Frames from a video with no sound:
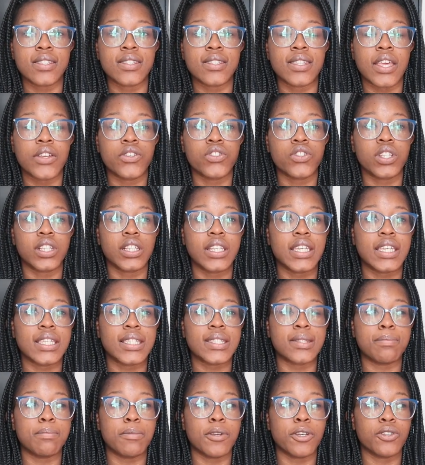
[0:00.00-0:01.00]
essentially
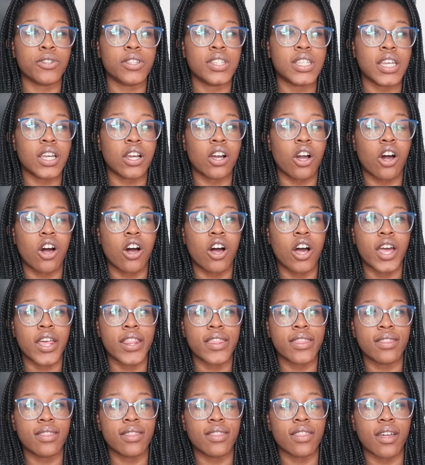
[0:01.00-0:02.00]
is building
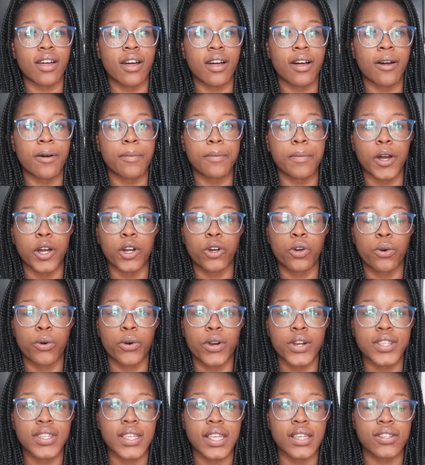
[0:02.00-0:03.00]
on um, a
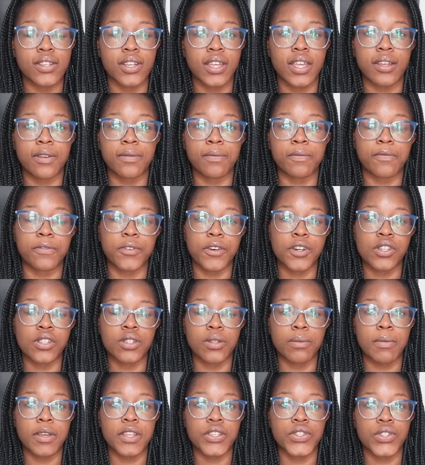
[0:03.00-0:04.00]
course I took in the
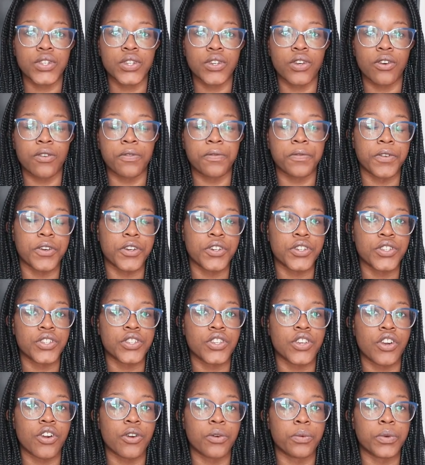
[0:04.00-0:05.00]
first semester
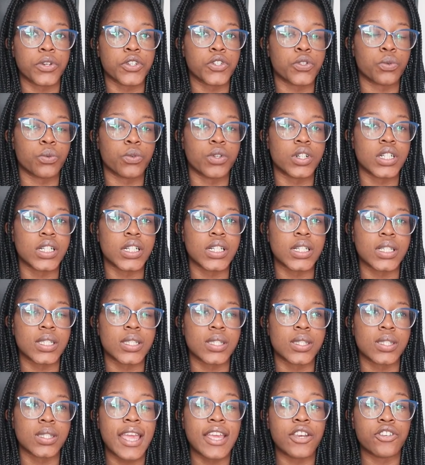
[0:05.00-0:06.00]
first year, which
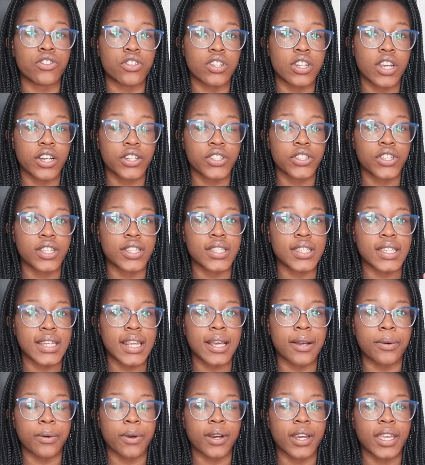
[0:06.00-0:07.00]
was Introduction to
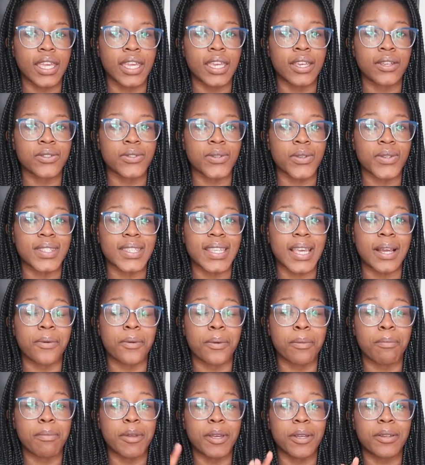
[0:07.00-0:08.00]
Networking. So it's like
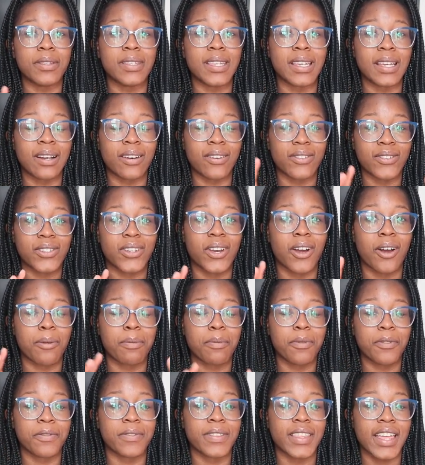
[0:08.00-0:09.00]
we're building on
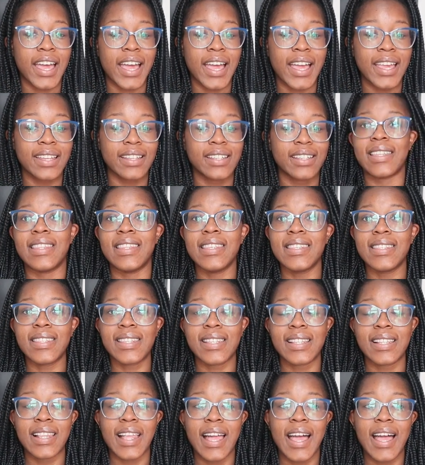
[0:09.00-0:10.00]
top of that.
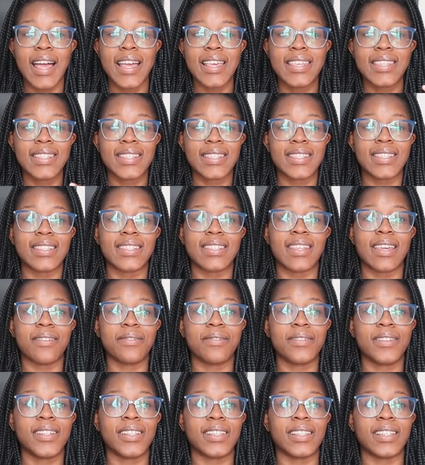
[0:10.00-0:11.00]
This class
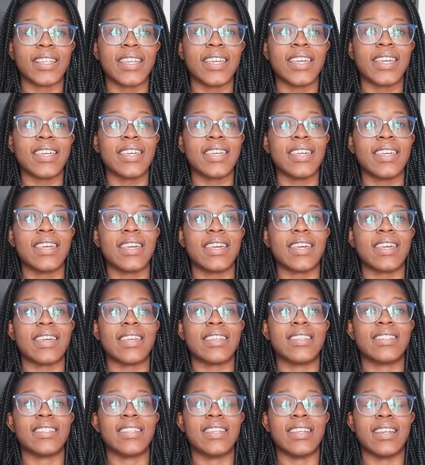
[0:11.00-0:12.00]
definitely
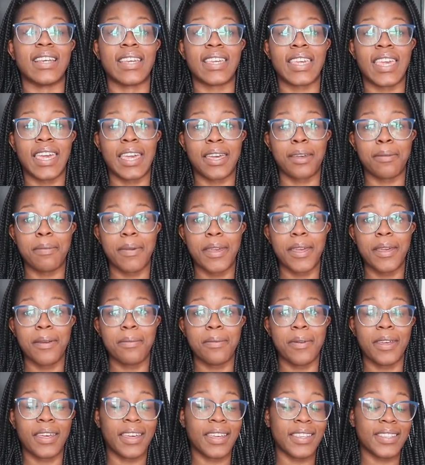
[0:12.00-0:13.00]
is gonna kick me
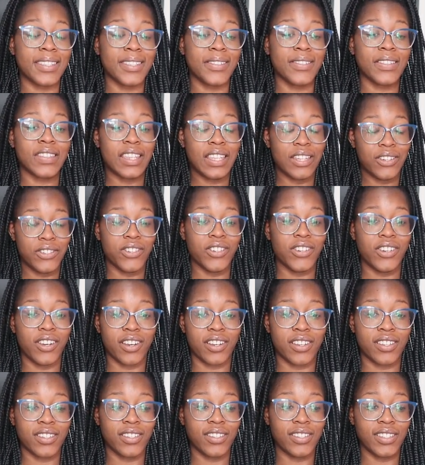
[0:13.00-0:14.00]
because even the
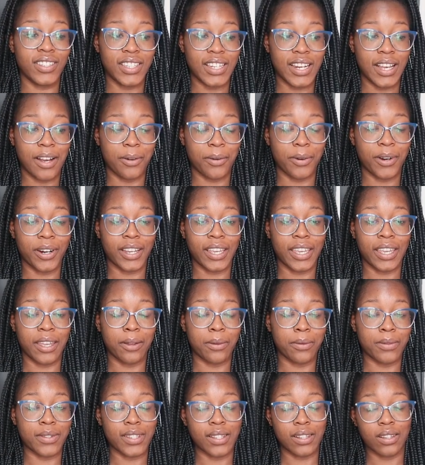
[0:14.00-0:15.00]
Introduction to
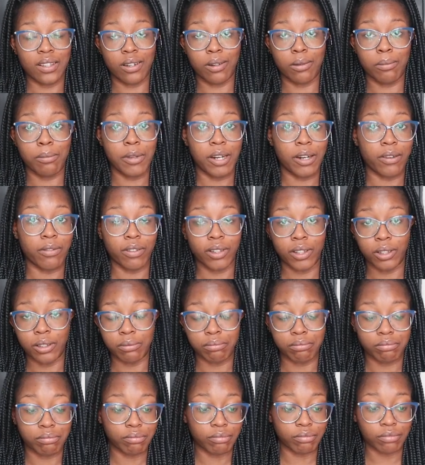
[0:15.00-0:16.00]
Networking was a little bit of
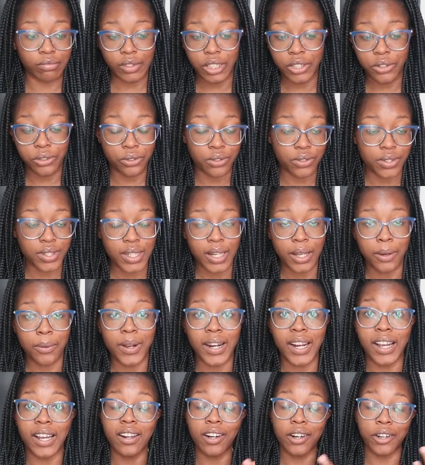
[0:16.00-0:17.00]
a interesting
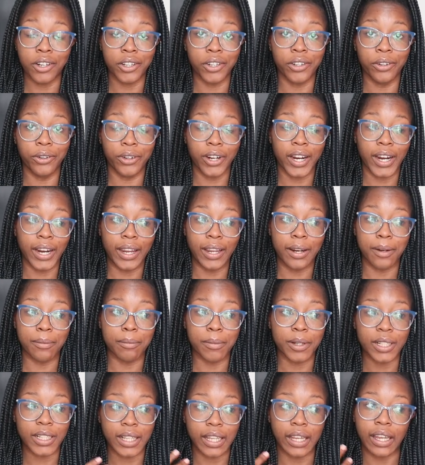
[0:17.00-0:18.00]
one. I got a good
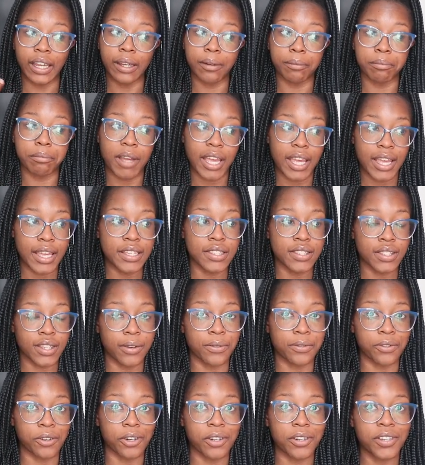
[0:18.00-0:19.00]
grade, but like I
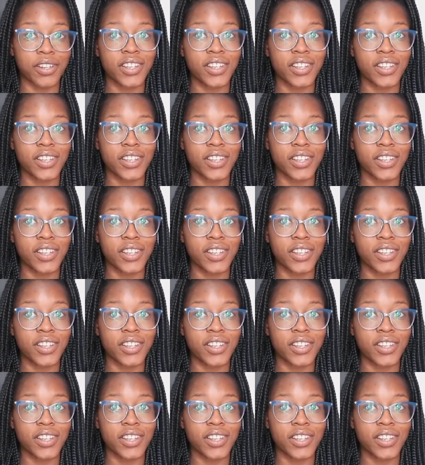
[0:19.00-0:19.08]
suffered.